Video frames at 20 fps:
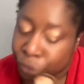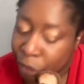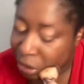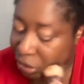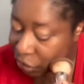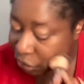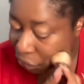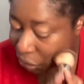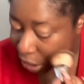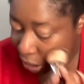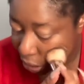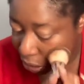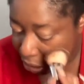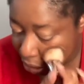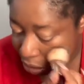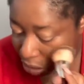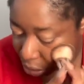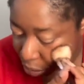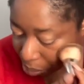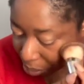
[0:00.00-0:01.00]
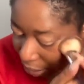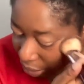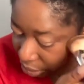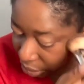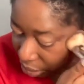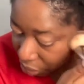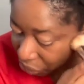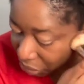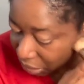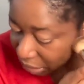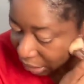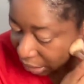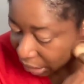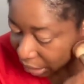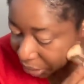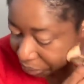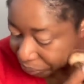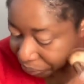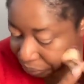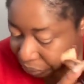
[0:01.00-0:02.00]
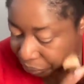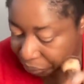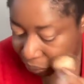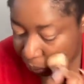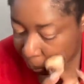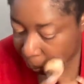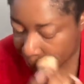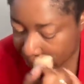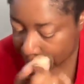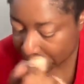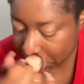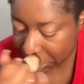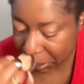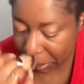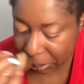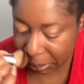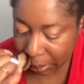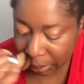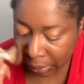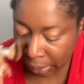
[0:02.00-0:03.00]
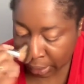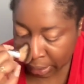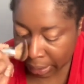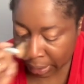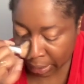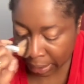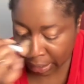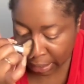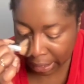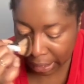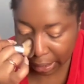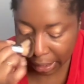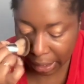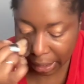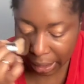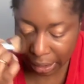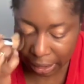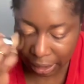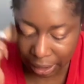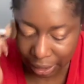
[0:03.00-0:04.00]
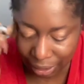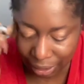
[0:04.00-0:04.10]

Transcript: so yeah, didn't nobody notice it. And